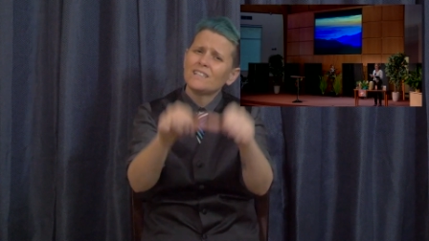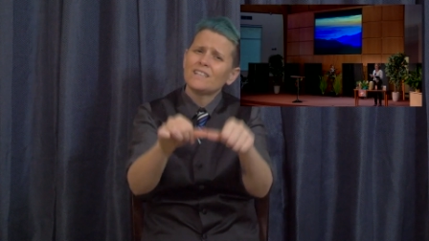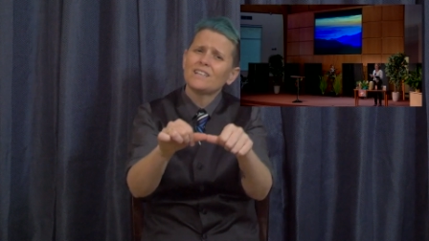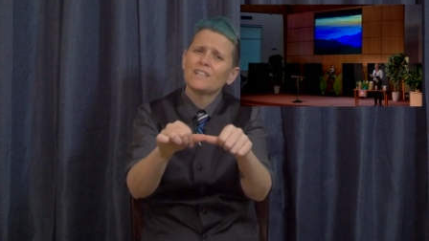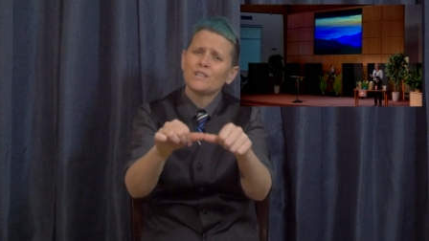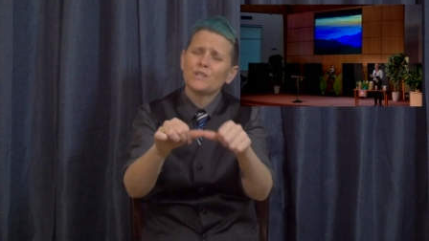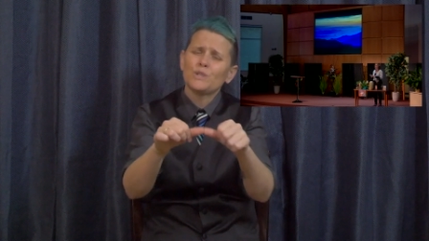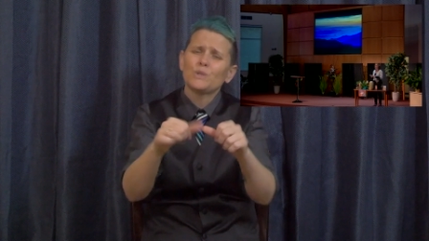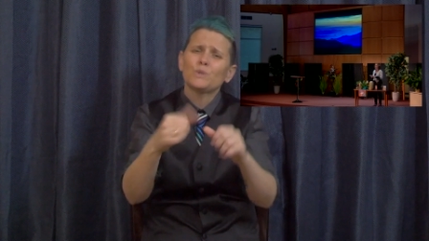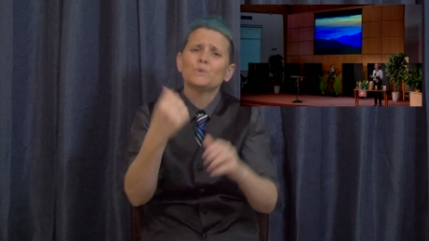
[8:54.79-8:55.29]

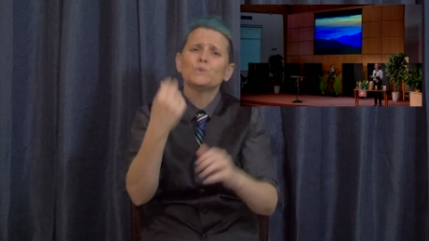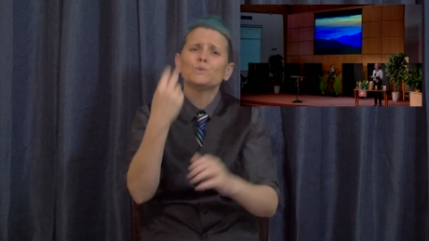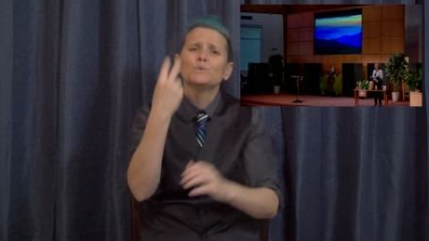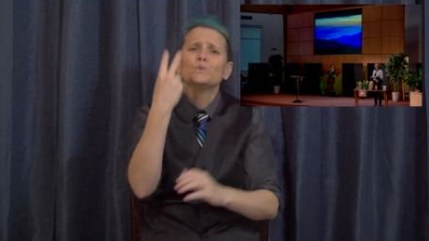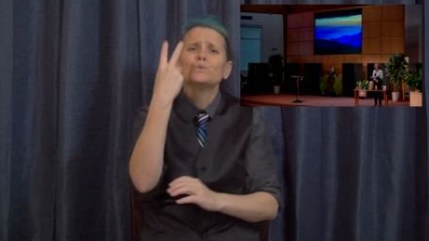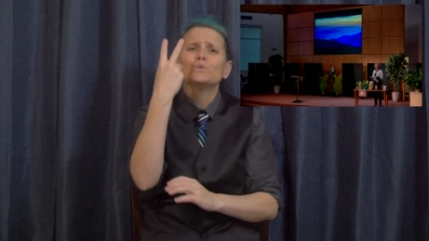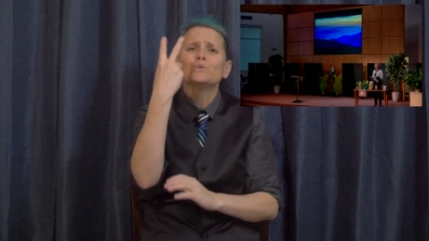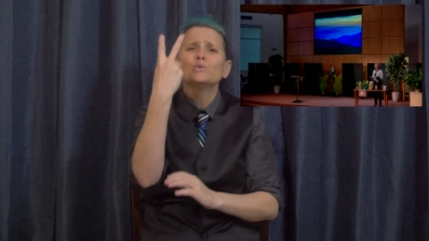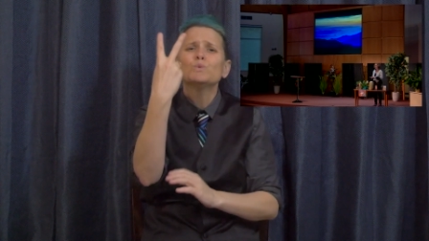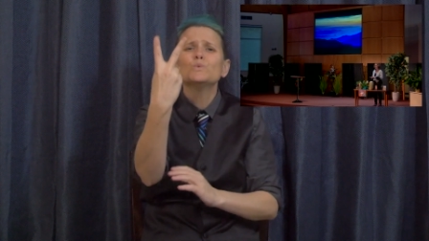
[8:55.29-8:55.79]
into
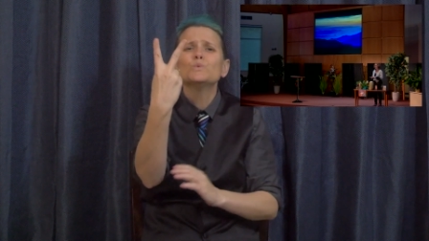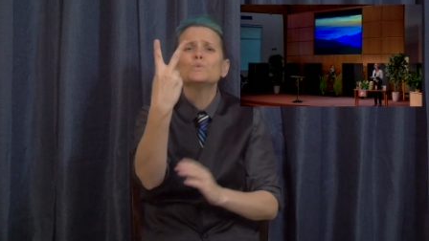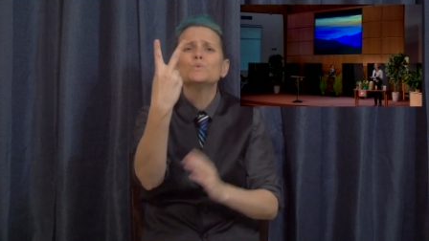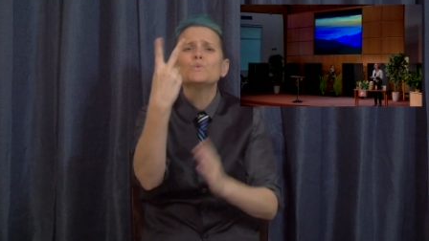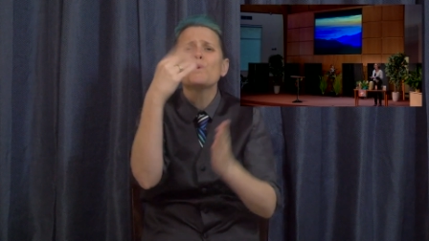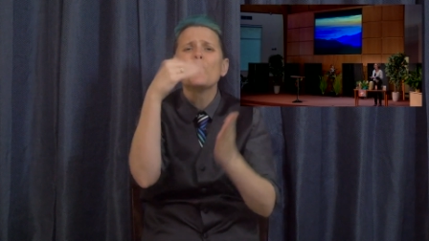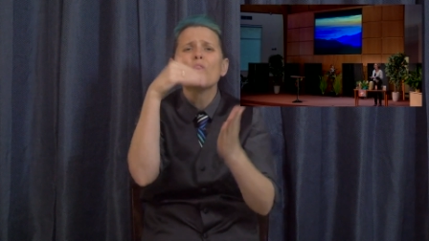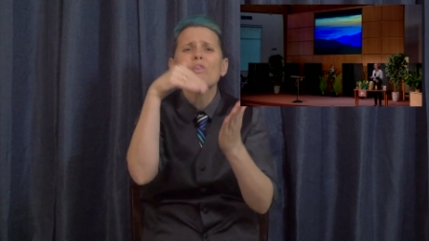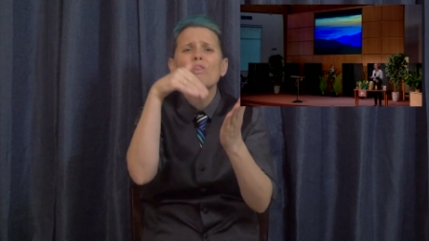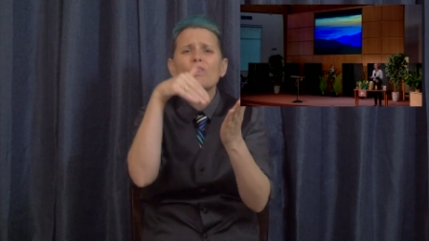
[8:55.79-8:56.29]
millions
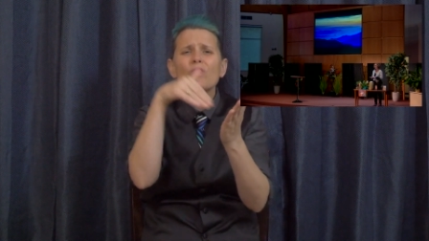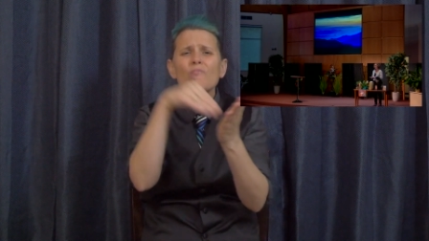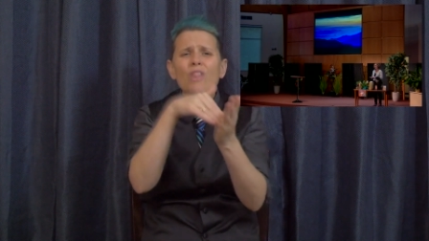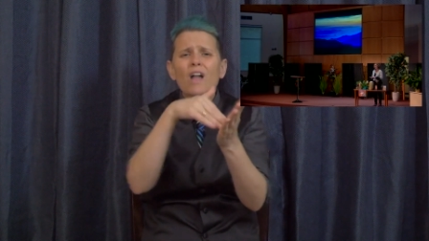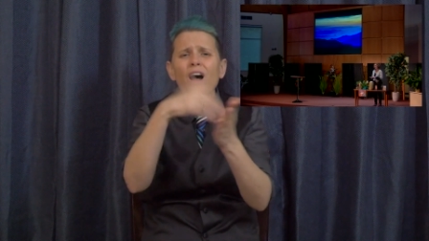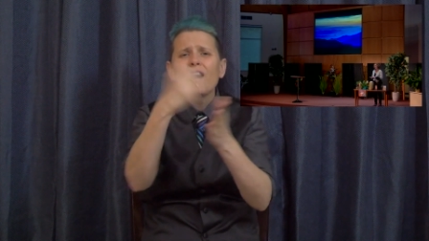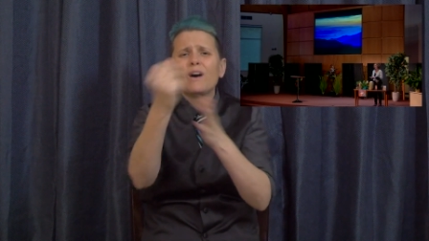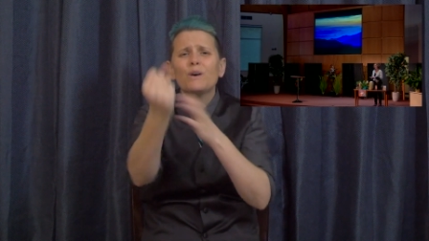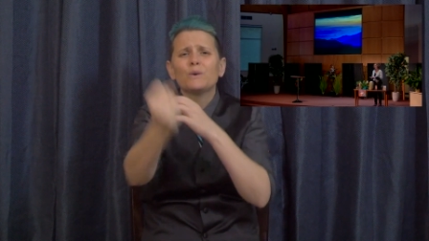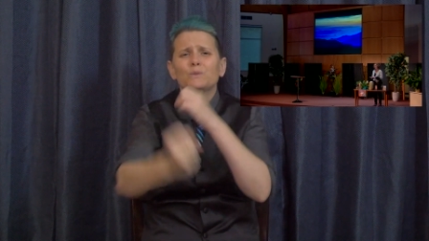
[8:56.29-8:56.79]
of
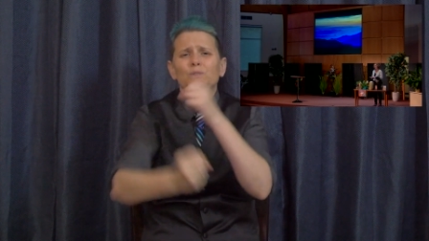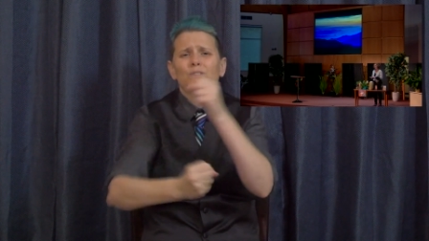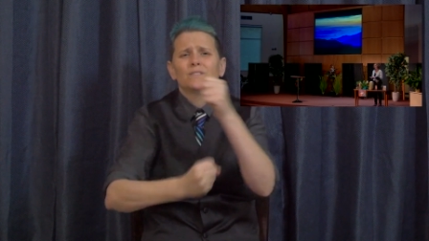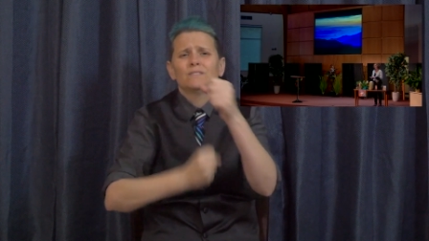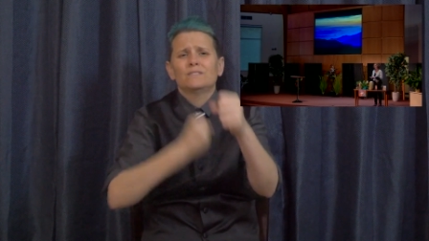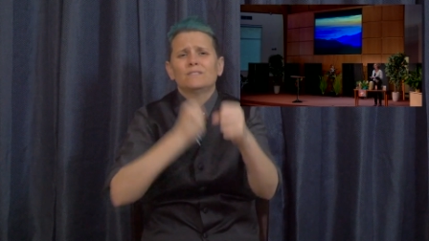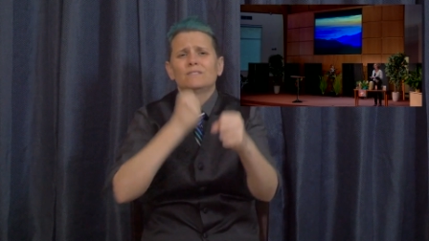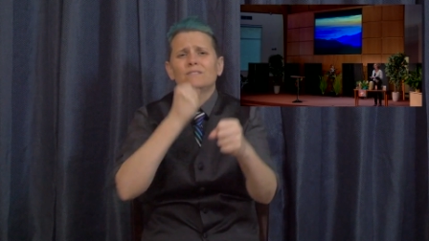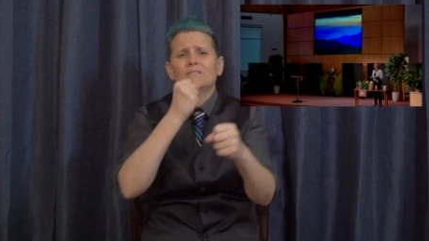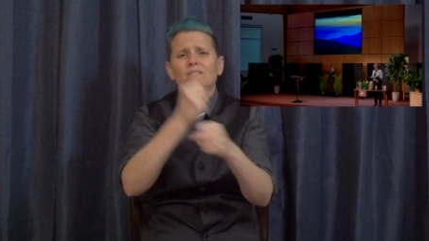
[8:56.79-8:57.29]

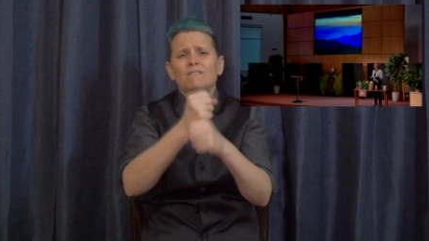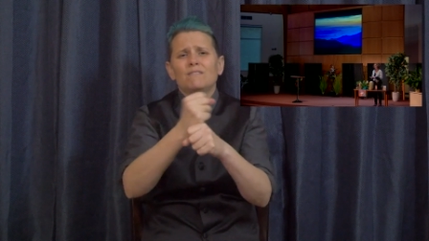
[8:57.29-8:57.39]
lives.